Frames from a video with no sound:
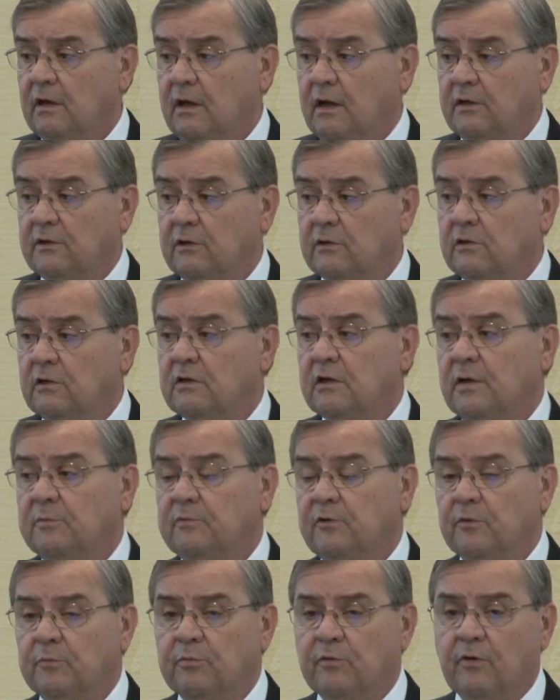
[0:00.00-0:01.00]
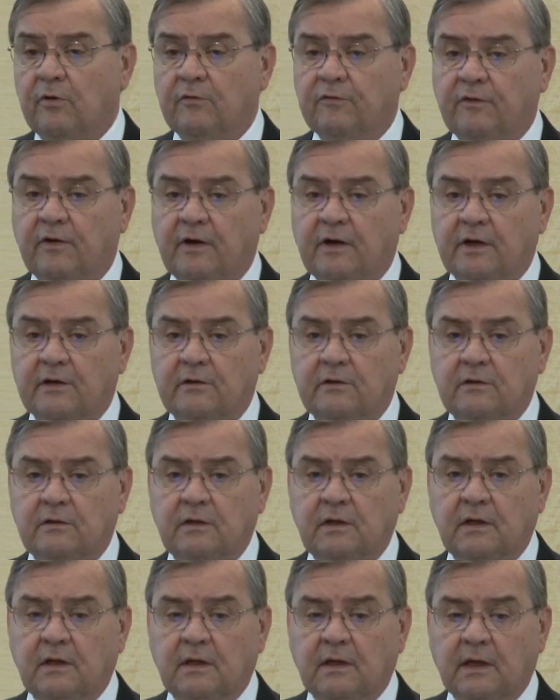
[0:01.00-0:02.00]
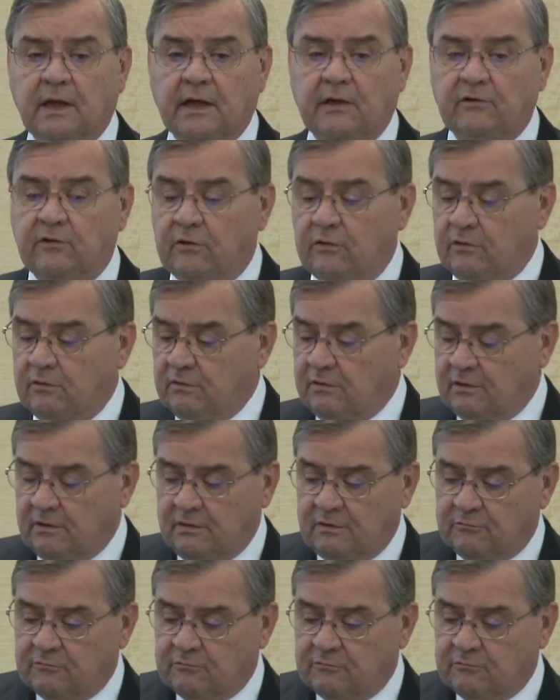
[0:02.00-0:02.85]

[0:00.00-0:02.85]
Uh, you look up your profile, and you